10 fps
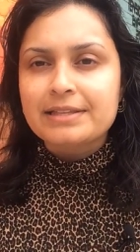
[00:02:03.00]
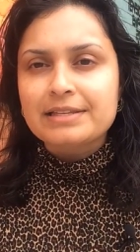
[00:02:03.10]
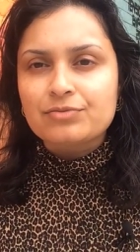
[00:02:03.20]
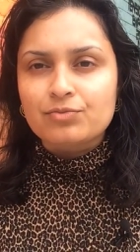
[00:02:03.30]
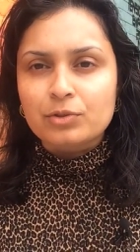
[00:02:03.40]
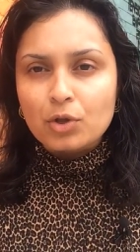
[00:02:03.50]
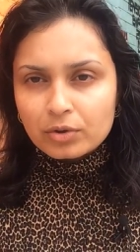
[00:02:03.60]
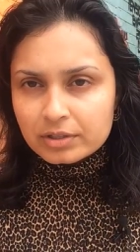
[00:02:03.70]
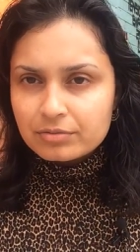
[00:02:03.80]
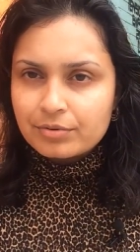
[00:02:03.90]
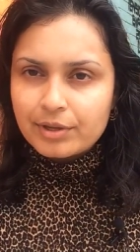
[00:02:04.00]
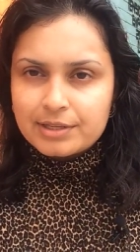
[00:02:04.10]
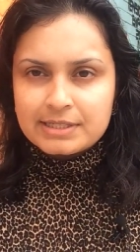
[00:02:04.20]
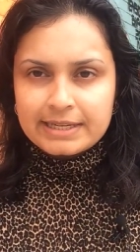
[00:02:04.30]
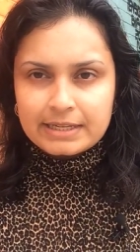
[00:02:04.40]
by these local
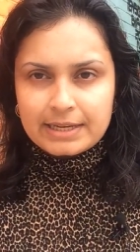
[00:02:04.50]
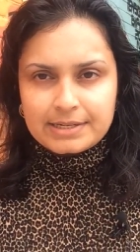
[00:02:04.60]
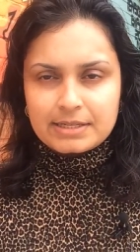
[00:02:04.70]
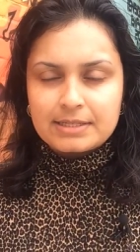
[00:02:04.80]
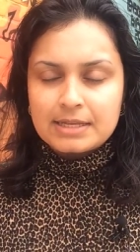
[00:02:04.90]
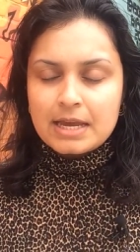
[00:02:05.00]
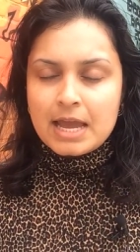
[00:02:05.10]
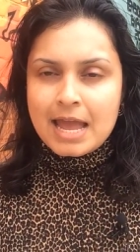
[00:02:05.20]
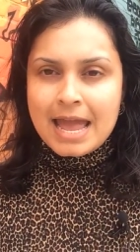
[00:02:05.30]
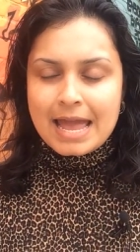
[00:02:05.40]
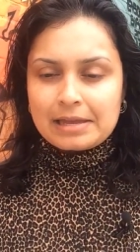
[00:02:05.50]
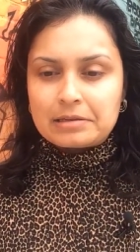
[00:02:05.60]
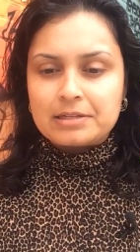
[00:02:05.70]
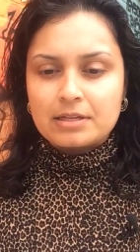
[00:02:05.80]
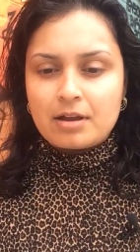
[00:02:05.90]
real estate ladies,
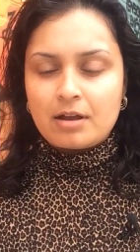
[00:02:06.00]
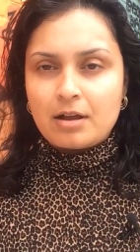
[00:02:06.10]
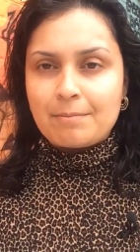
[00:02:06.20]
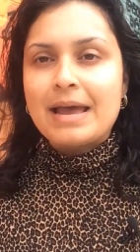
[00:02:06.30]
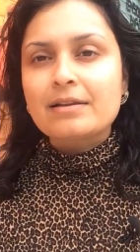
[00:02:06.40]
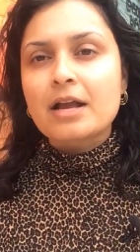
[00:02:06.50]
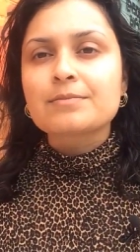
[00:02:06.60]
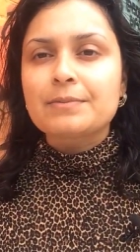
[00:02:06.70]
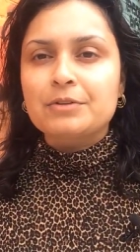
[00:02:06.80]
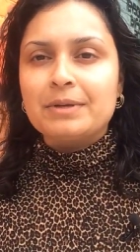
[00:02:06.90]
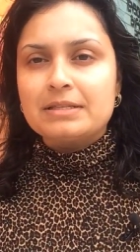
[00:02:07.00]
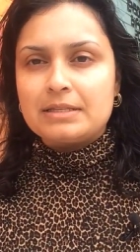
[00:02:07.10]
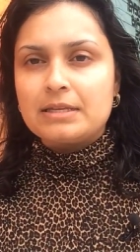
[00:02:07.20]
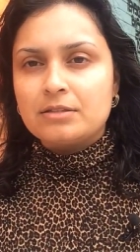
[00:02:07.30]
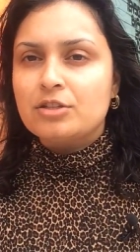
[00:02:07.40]
and uh, a man comes up to me and
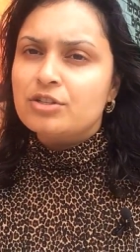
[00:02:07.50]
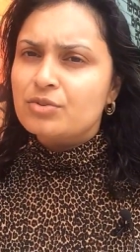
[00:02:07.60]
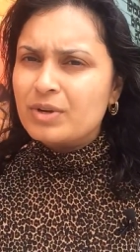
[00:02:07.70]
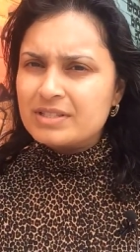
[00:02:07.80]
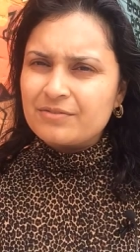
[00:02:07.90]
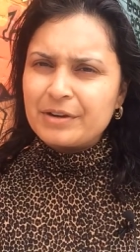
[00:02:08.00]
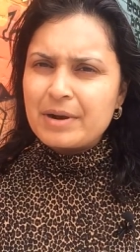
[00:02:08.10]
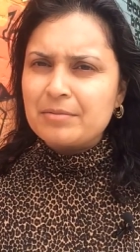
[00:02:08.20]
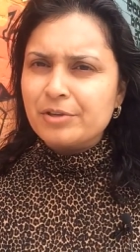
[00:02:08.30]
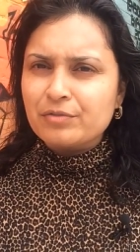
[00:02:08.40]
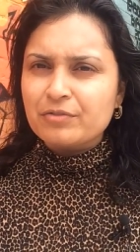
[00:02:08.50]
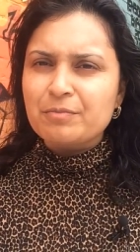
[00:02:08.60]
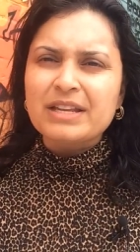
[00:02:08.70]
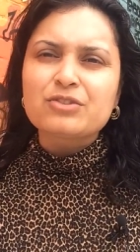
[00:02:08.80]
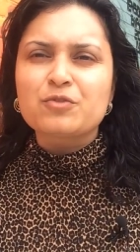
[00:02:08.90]
says, did you want some free barbecue?
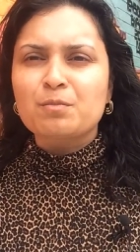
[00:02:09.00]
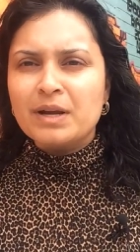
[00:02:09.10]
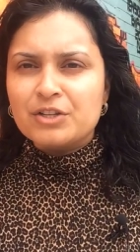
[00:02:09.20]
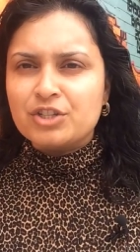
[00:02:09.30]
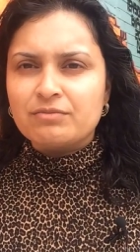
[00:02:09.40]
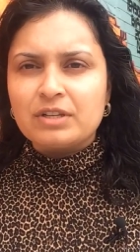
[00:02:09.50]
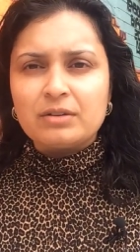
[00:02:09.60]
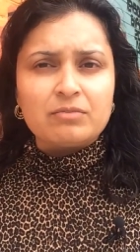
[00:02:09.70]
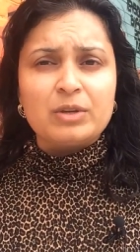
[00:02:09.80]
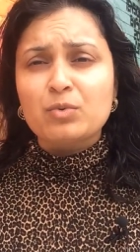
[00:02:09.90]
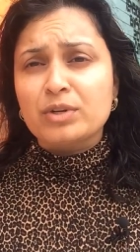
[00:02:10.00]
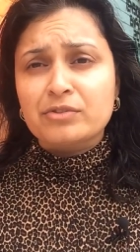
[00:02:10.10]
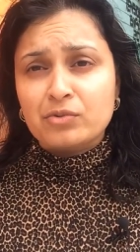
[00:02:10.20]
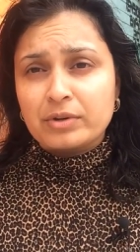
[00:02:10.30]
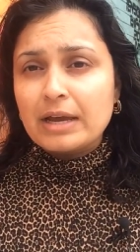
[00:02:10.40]
We've made too much and we, we don't
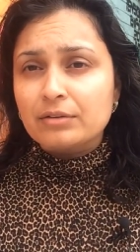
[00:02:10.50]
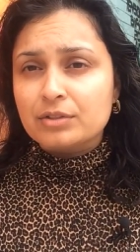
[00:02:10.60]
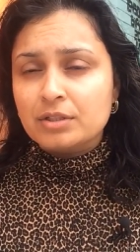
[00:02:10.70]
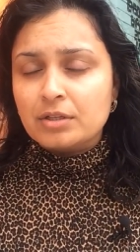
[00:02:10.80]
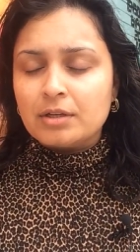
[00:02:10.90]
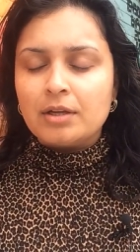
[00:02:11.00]
want to throw it out.